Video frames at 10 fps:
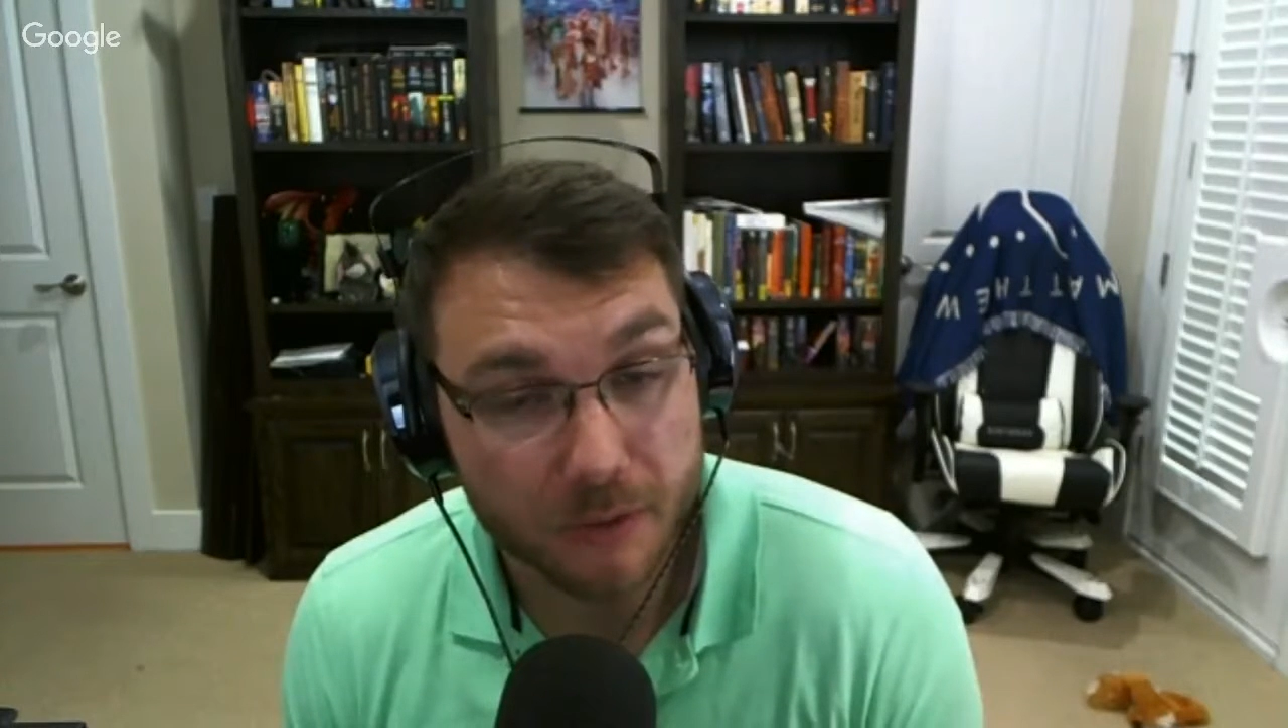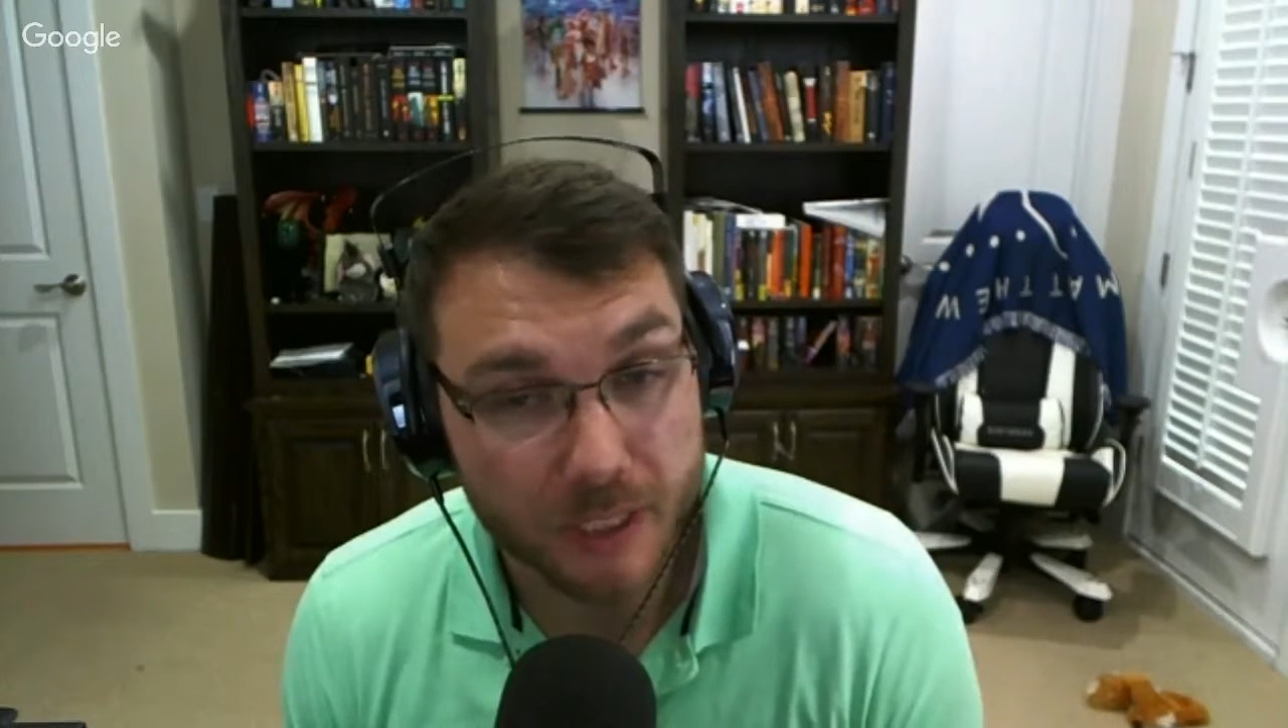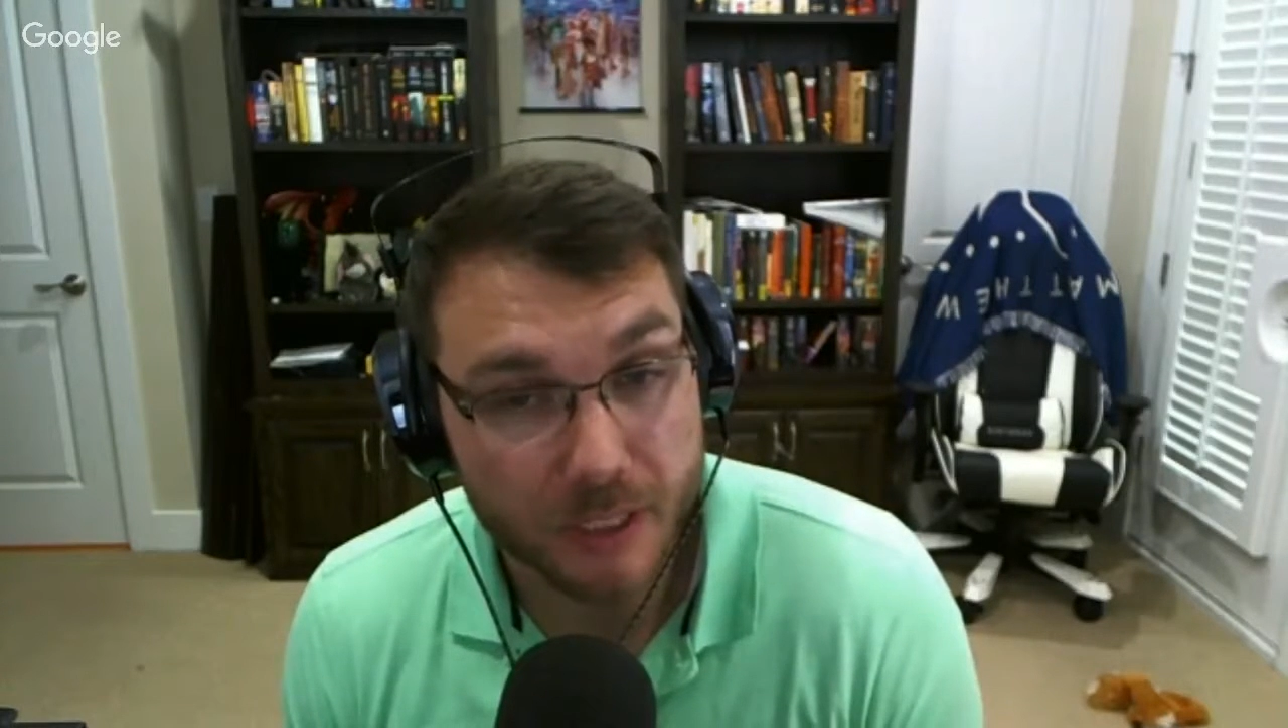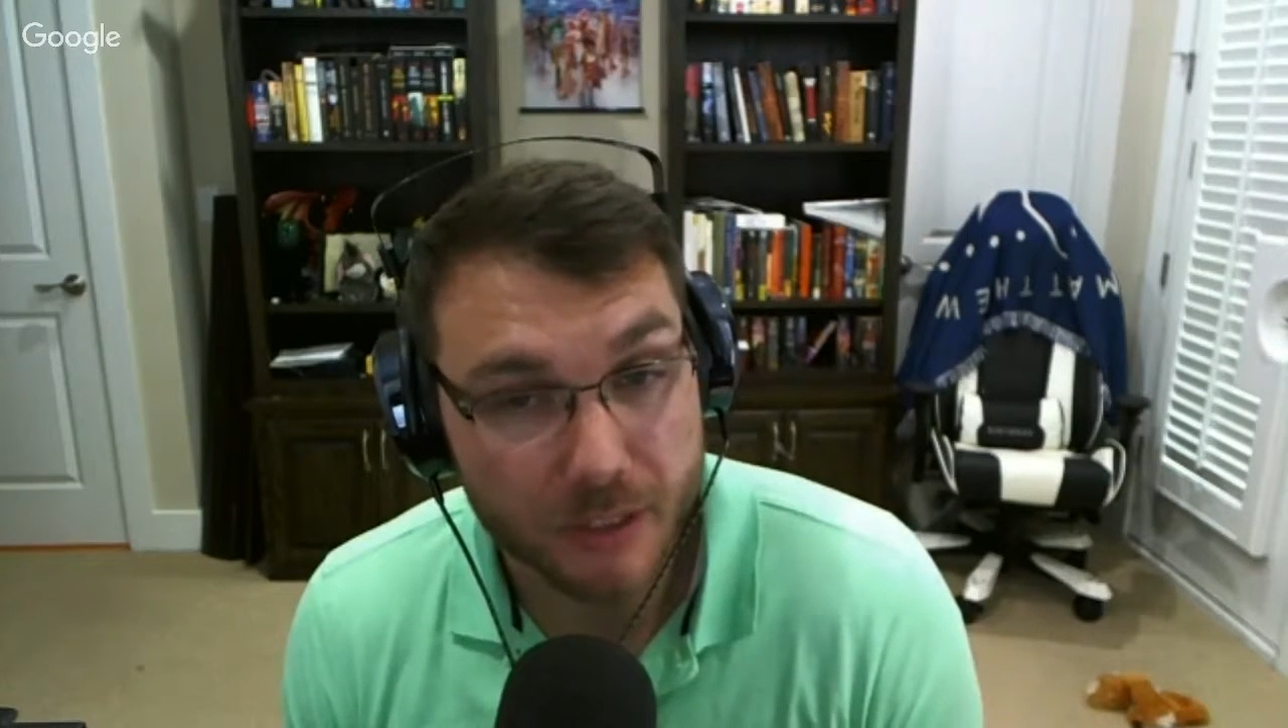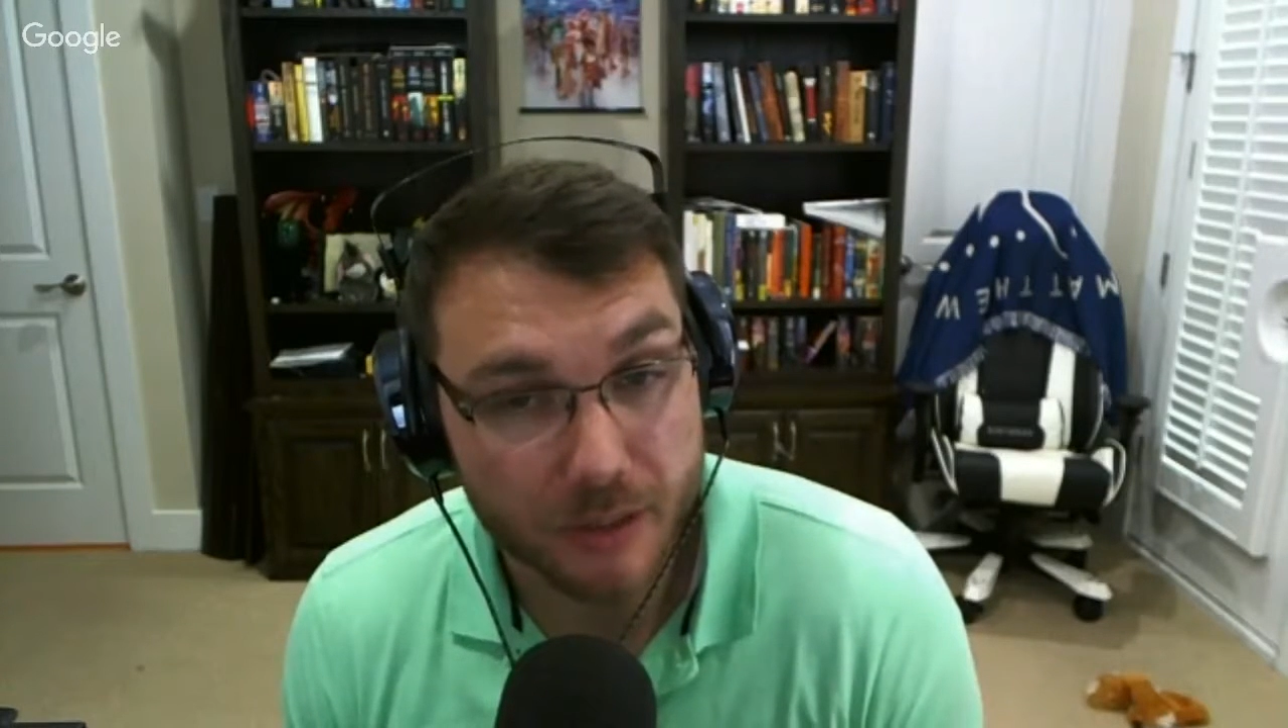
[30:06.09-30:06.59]

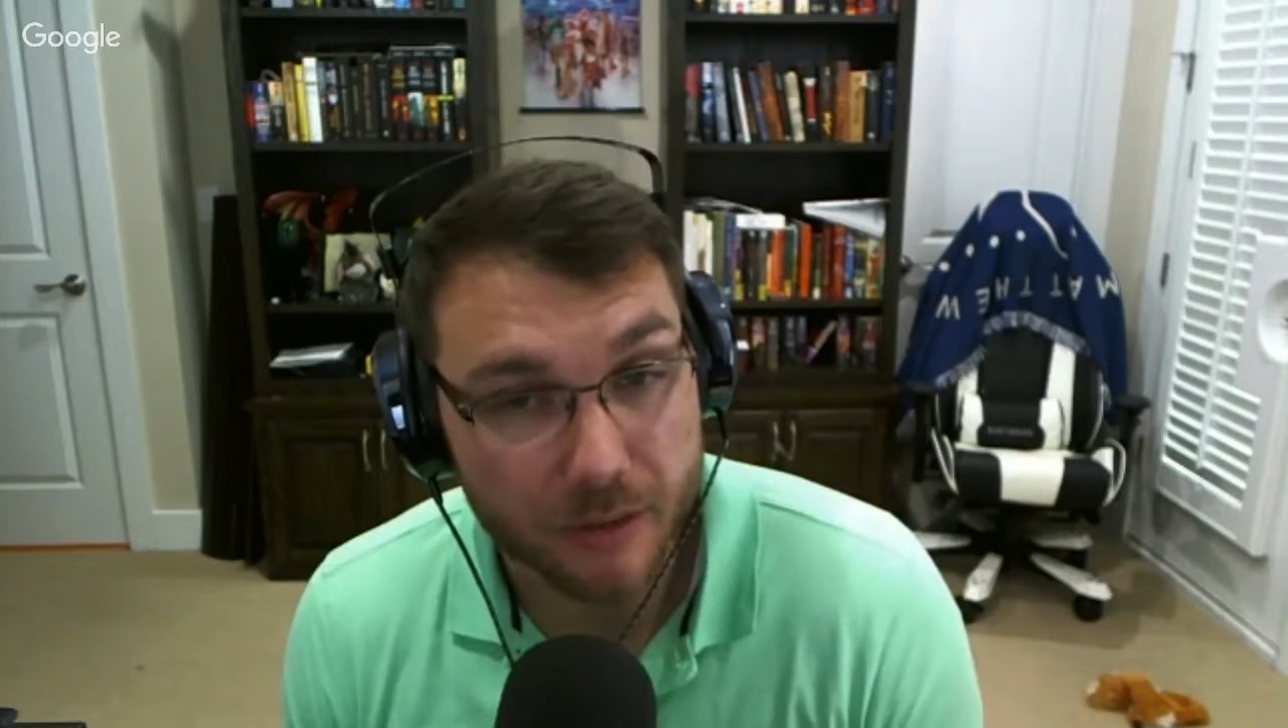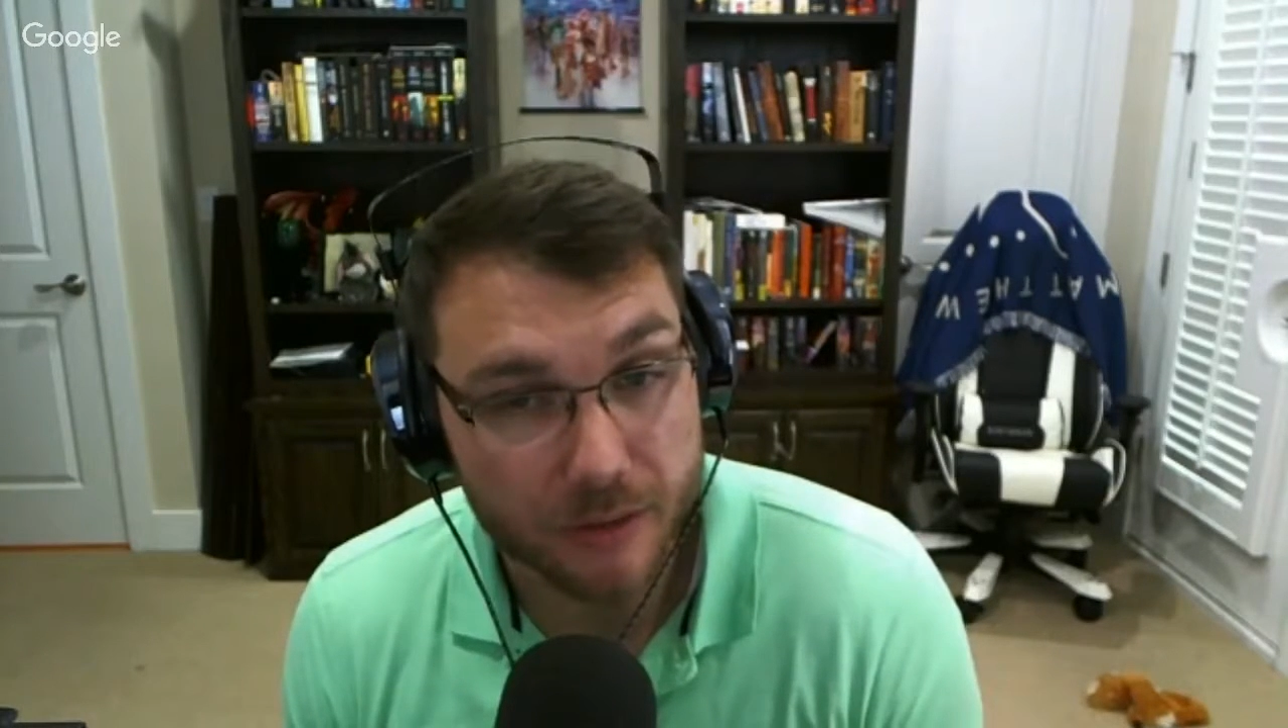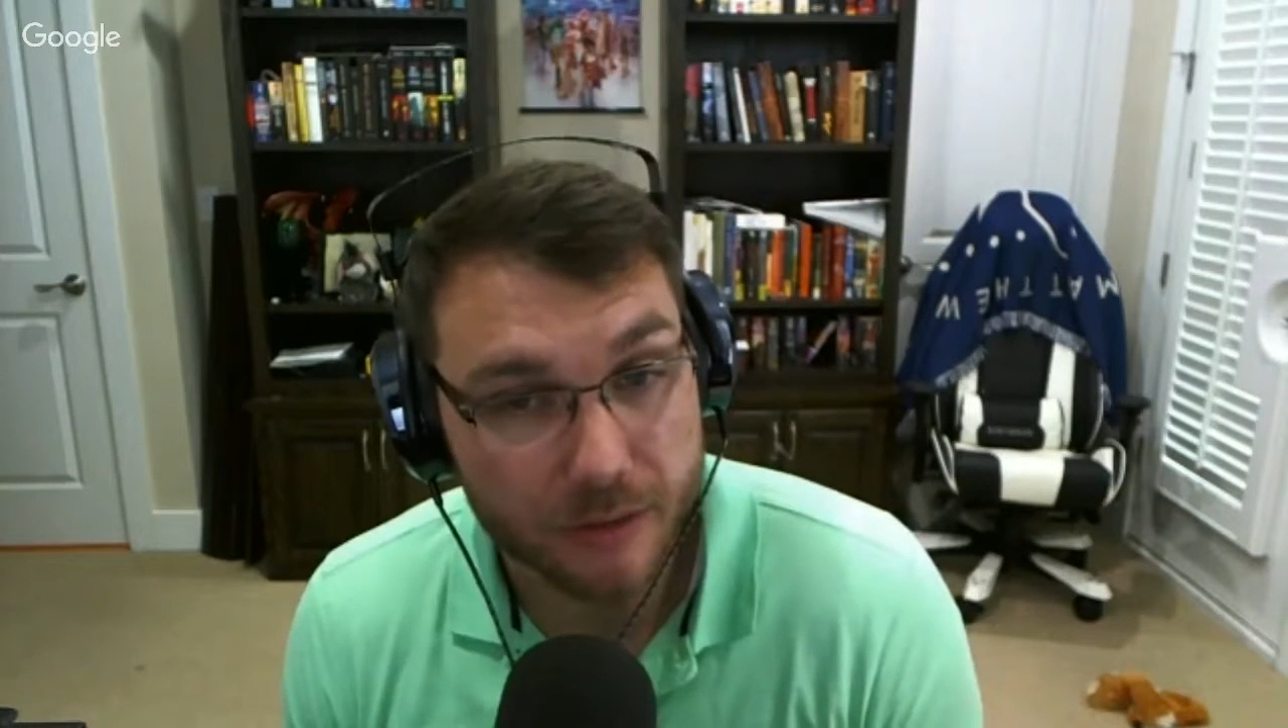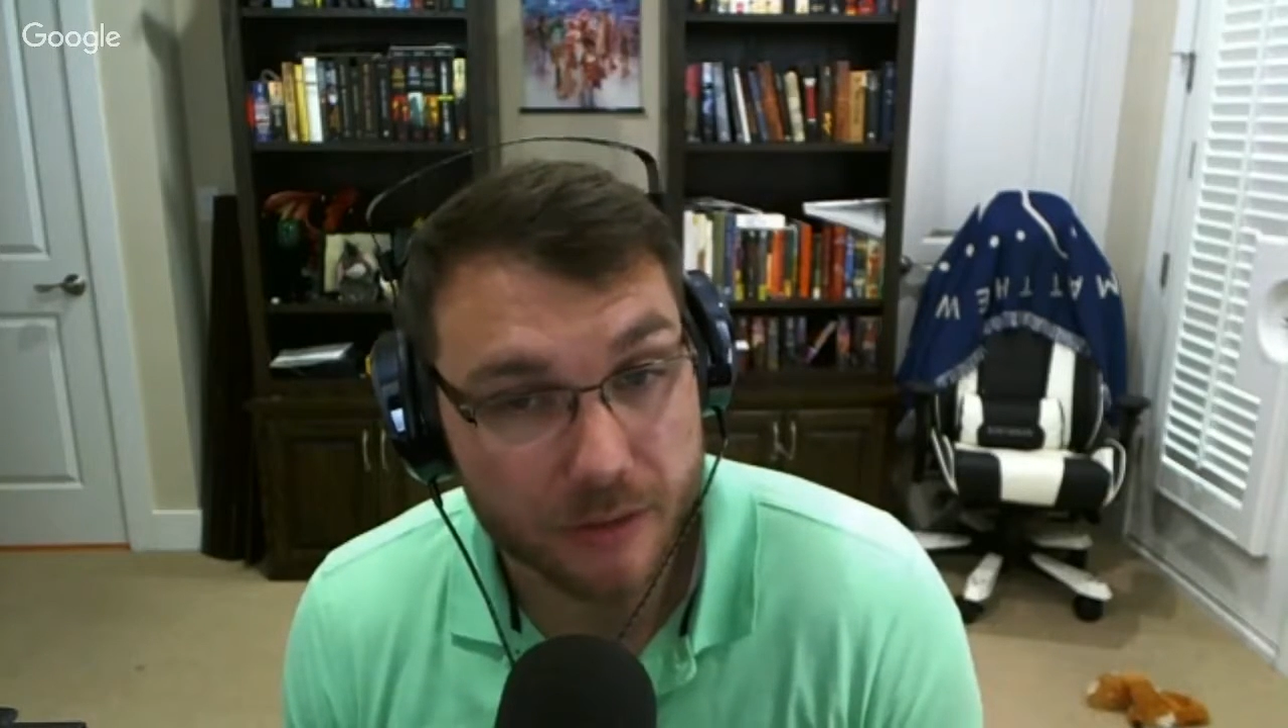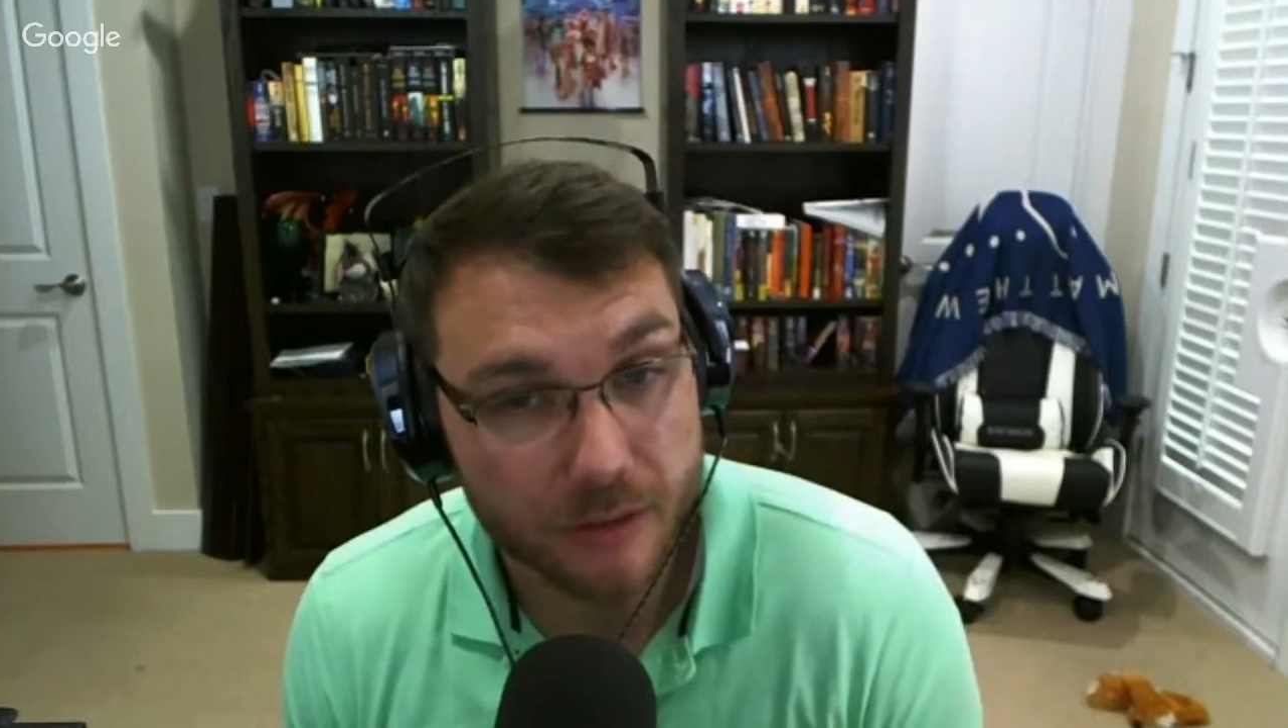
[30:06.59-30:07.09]
10 years.